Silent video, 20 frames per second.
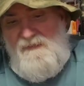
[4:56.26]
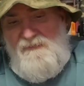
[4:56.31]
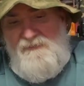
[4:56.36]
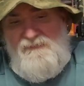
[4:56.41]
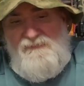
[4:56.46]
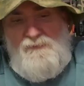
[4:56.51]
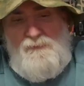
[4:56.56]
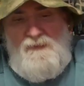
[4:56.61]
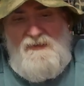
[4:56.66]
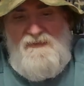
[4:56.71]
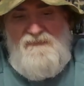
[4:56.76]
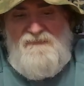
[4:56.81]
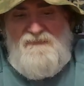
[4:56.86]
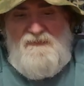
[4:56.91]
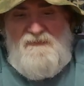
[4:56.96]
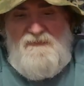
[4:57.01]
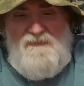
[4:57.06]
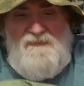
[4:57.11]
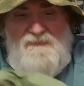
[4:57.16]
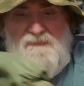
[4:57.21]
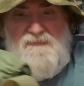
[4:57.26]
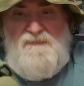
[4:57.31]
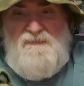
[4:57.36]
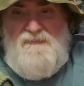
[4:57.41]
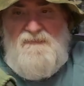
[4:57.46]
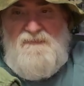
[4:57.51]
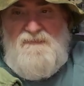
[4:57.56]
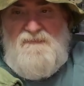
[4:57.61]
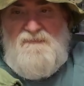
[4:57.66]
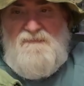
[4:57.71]
So what is it?
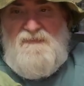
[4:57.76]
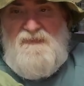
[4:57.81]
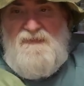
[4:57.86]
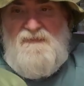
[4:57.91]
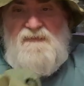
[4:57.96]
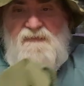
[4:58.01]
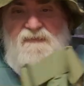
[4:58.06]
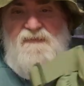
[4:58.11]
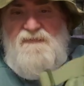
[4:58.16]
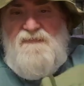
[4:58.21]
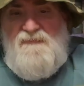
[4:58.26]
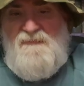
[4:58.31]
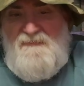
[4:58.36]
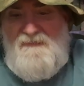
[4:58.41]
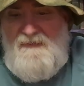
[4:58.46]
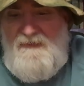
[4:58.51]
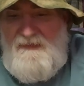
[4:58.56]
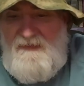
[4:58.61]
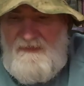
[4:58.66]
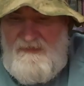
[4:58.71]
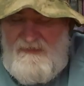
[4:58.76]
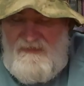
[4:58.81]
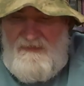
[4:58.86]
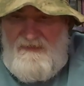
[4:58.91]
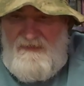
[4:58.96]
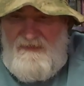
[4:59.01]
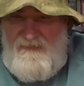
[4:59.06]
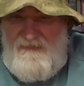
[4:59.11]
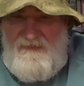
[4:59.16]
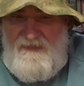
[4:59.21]
Well,
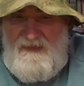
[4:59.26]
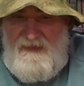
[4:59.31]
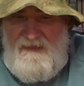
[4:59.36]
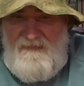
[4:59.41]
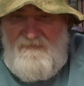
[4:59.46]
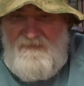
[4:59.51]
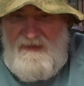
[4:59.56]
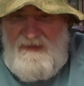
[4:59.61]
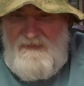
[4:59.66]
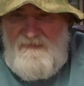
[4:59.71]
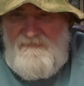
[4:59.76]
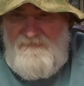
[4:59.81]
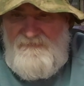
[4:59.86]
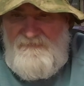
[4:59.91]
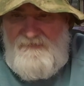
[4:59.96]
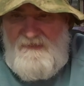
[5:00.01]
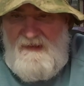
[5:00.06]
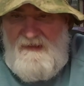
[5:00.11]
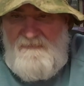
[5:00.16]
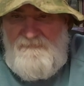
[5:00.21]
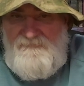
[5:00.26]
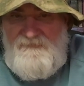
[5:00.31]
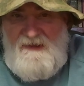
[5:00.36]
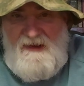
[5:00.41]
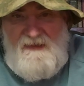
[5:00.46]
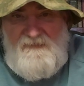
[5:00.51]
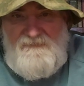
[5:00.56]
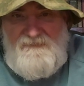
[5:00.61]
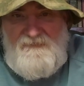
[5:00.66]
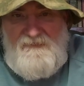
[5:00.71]
They are airsoft
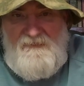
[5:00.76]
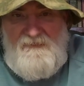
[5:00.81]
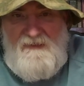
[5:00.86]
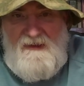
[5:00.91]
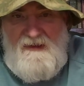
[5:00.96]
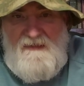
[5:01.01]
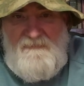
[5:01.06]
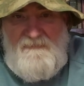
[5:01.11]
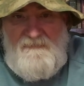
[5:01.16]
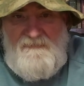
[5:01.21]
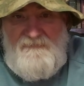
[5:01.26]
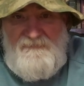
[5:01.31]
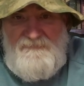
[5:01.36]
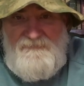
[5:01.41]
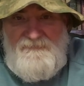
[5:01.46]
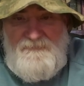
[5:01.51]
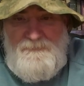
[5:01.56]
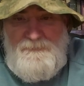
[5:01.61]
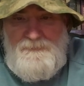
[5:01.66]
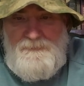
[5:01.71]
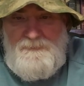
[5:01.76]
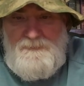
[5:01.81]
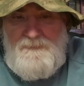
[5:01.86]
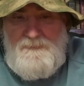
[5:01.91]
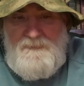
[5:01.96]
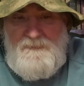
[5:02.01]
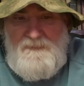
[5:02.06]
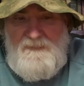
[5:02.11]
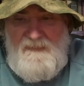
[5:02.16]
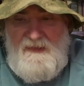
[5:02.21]
tactical goggles.
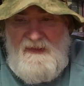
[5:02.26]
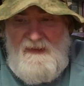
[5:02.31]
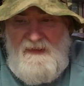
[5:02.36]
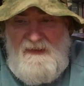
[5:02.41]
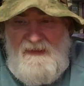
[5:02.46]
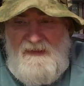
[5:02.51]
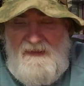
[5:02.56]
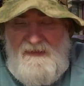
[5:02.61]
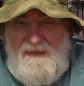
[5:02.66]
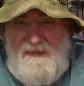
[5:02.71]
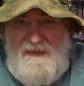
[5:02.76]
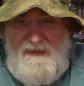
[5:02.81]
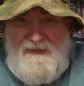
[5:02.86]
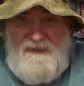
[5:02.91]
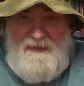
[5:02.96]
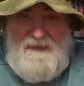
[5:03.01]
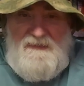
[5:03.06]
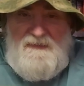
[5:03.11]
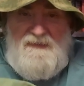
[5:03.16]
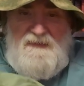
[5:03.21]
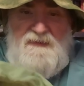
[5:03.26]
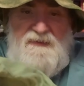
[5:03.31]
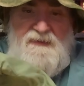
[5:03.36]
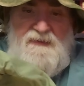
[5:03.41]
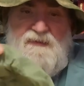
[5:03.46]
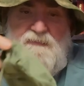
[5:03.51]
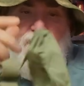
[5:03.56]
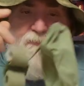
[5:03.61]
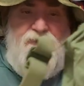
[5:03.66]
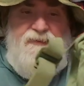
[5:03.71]
And they
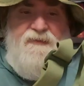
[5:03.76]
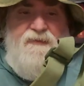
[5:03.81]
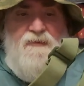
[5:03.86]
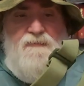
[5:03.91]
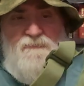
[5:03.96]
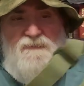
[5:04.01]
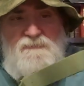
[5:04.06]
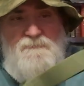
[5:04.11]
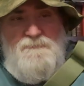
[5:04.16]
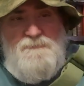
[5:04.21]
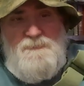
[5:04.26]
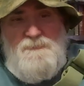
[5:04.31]
come with the cover.